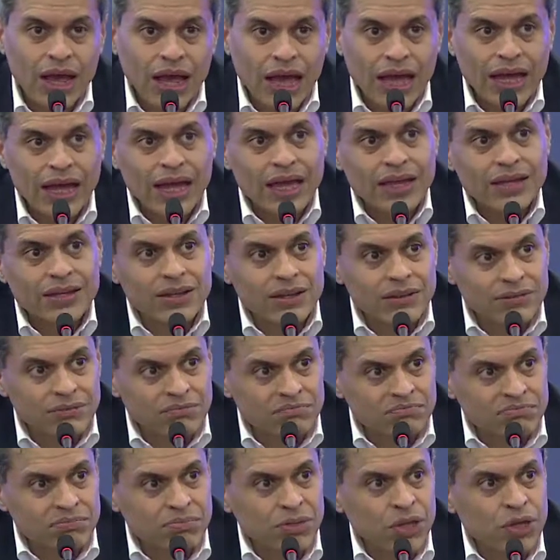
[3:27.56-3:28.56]
and
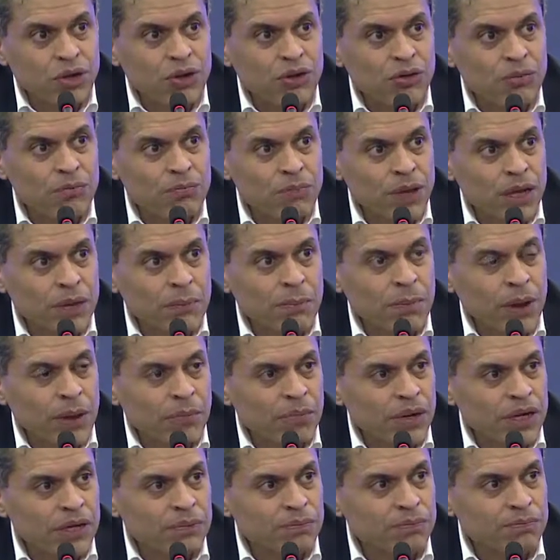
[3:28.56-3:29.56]
you know big
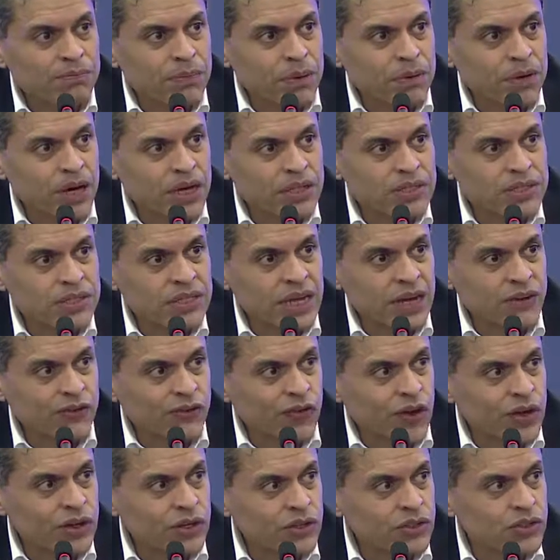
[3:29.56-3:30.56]
public uh,
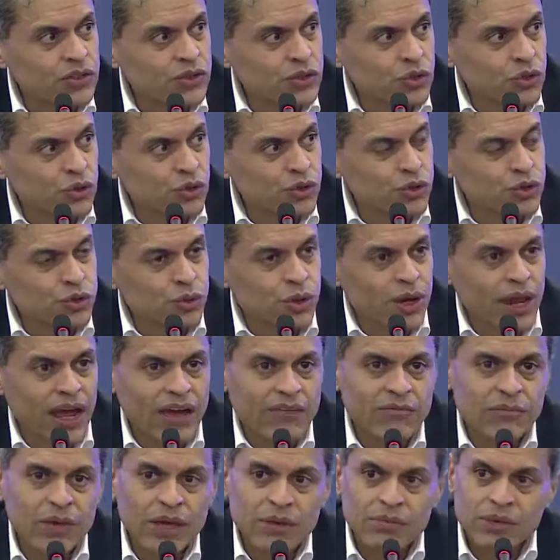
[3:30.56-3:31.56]
state-funded schools would
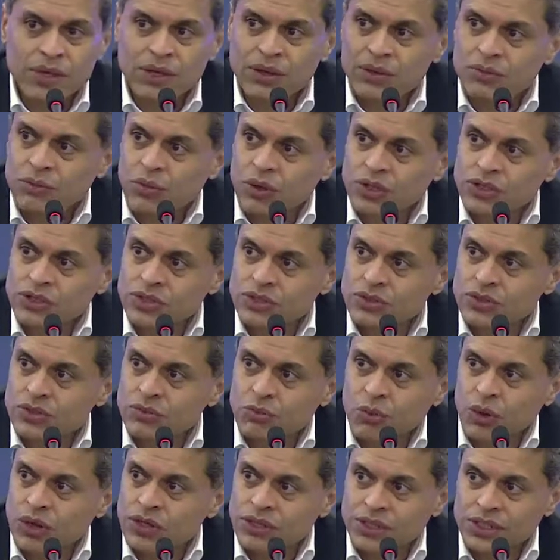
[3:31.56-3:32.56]
have maybe one
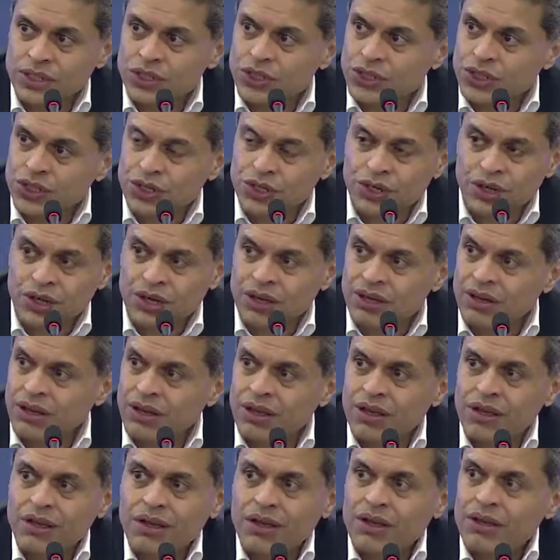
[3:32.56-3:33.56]
one teacher and
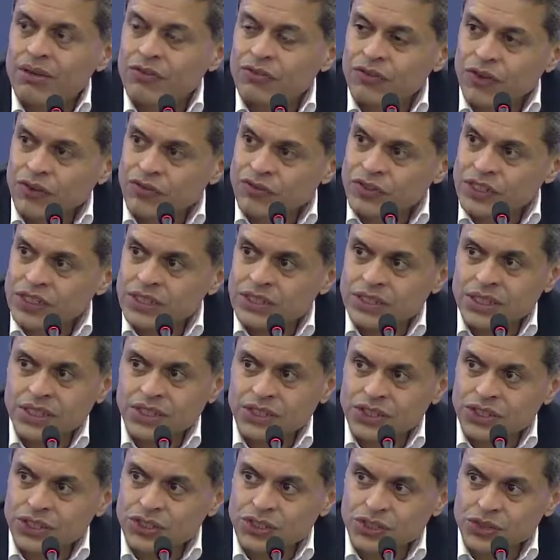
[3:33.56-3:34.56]
50,
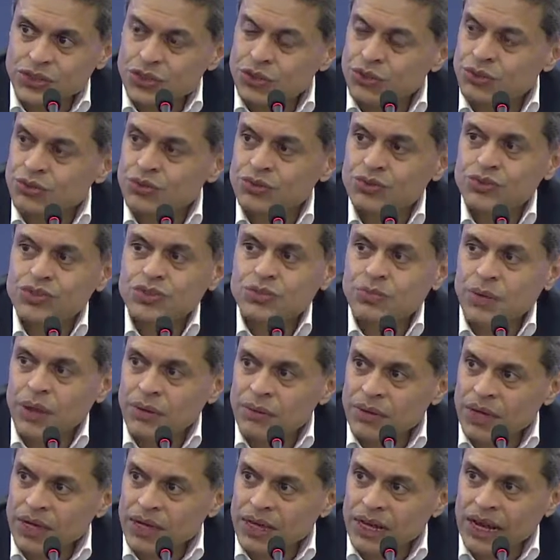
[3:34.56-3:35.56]
60 students,
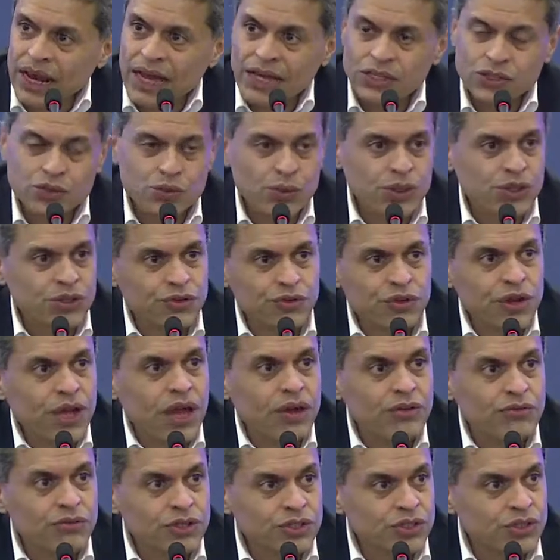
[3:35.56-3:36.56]
maybe a class with
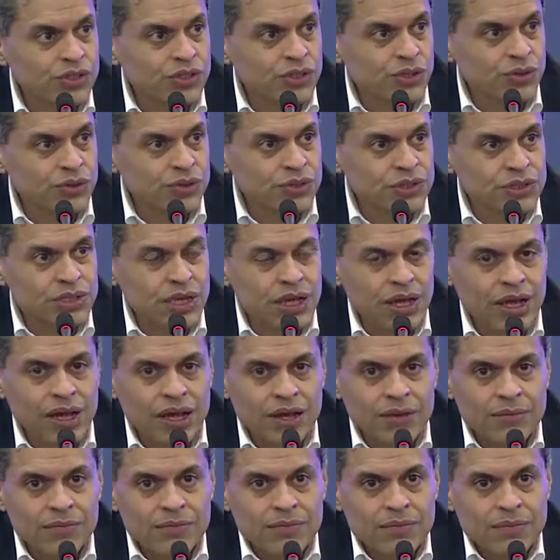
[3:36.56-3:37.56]
300 students,
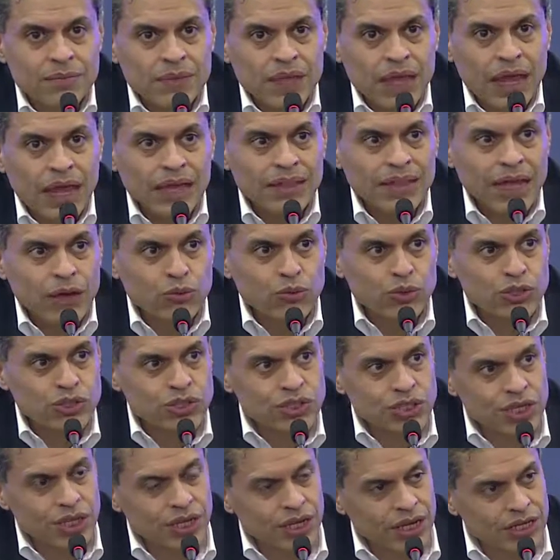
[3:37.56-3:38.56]
and that was
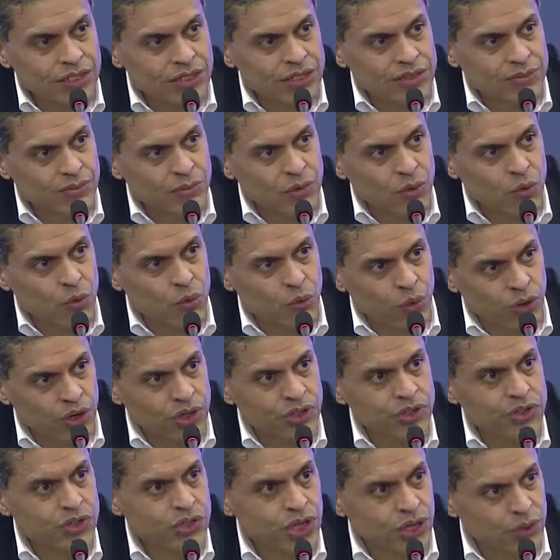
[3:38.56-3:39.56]
seen as
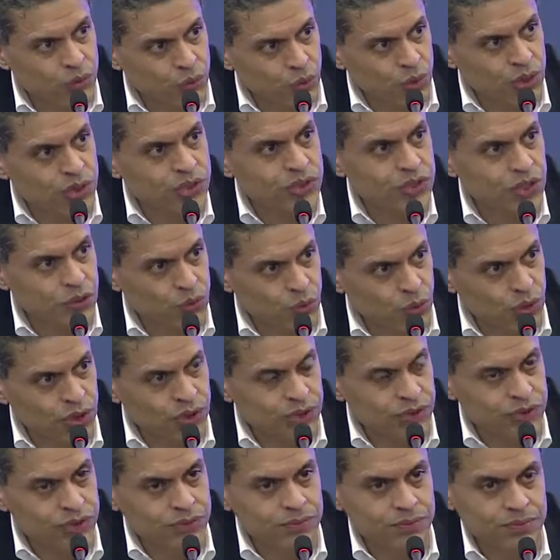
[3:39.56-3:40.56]
worse and worse and
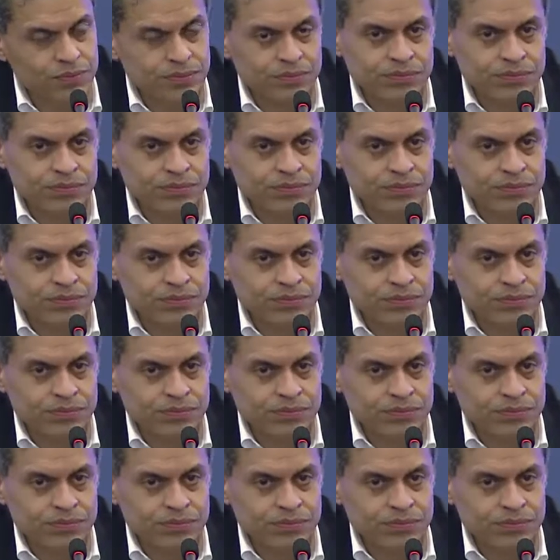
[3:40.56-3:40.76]
worse.